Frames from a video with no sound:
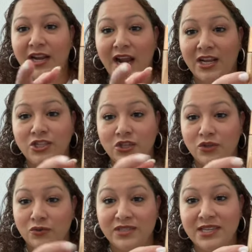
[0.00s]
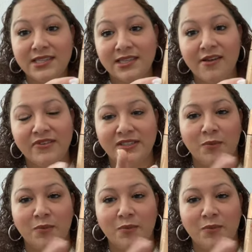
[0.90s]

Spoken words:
and I just use this stuff as a